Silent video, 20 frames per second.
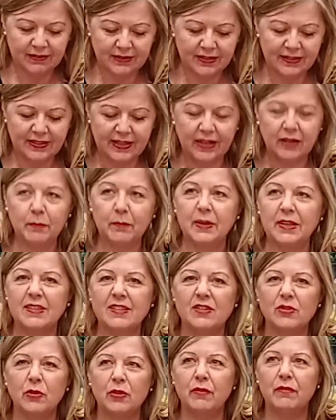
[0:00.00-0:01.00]
sediment
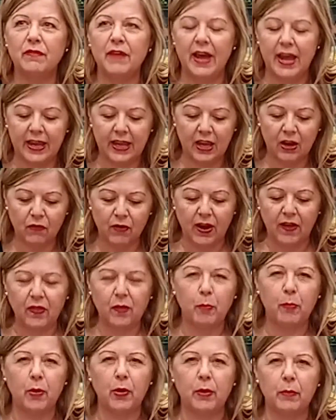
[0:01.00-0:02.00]
sort of hanging around
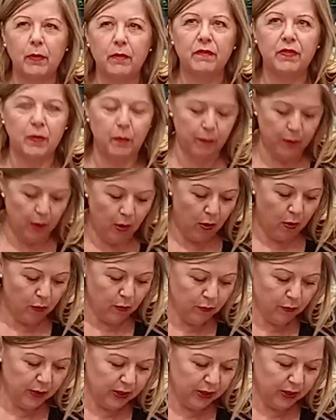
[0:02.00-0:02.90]
the bottom of the bowl,